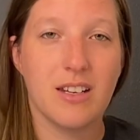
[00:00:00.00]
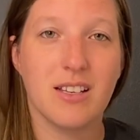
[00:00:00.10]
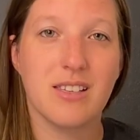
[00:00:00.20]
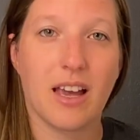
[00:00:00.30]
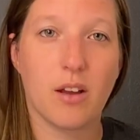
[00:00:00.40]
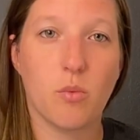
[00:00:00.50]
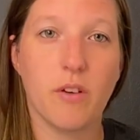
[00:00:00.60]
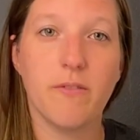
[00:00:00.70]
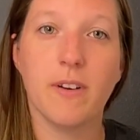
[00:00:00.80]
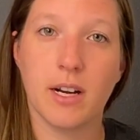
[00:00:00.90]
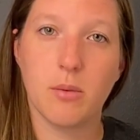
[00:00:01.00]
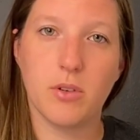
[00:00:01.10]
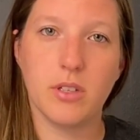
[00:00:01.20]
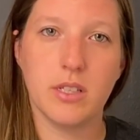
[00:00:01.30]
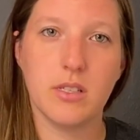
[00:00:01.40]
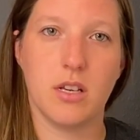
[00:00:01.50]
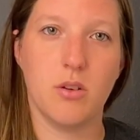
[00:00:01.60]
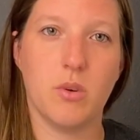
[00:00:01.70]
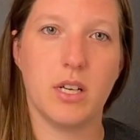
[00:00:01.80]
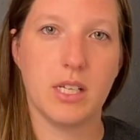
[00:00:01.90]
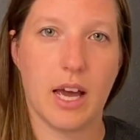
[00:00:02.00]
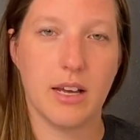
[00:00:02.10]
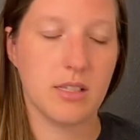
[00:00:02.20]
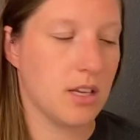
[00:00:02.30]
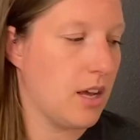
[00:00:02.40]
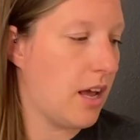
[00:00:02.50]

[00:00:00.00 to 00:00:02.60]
decide what variable it is that you want to test,